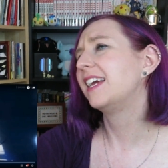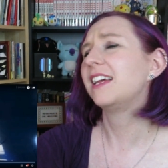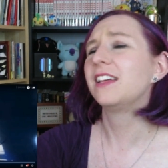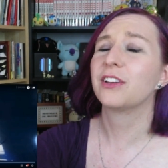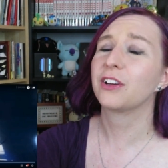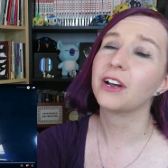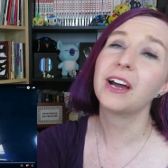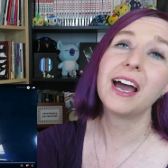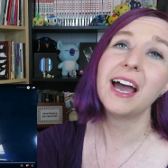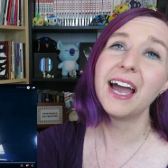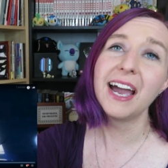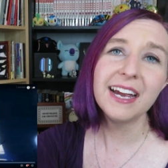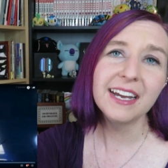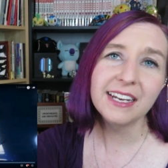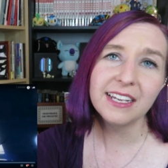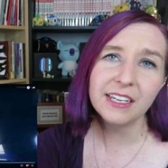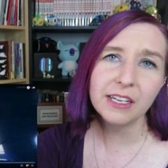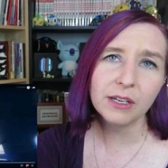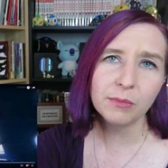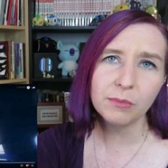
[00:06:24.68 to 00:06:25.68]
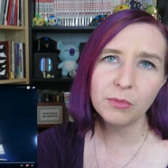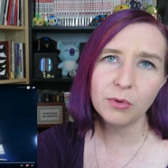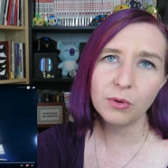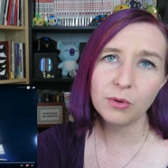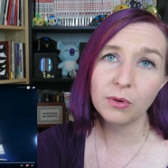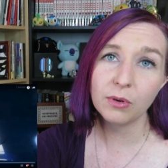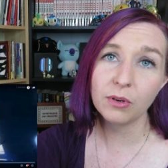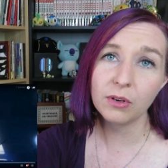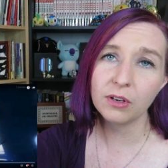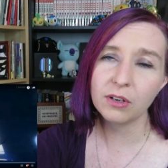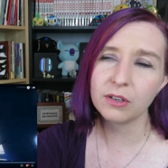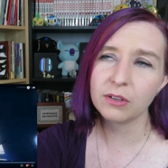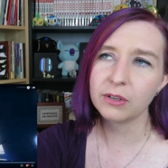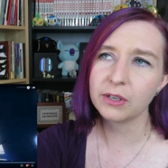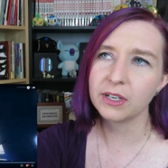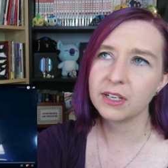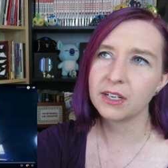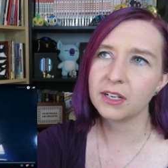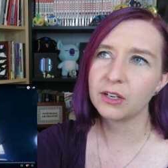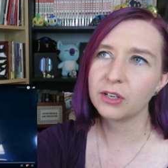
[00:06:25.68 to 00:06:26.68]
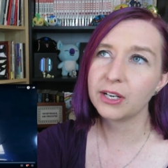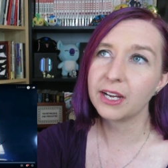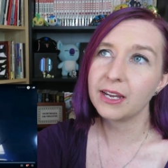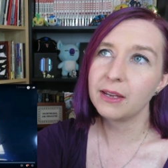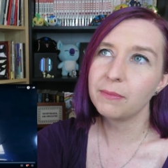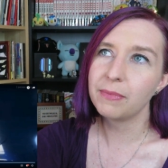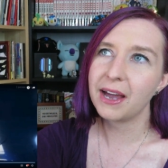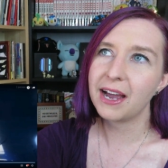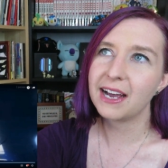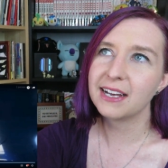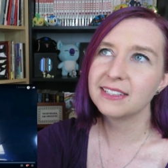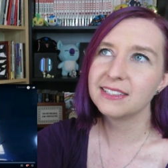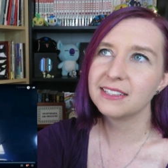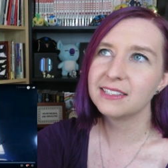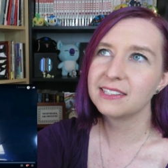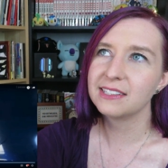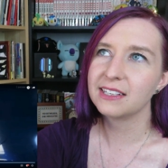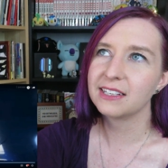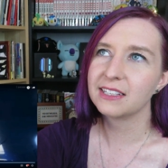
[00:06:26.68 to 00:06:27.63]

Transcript: either hiding it more or, or getting past this?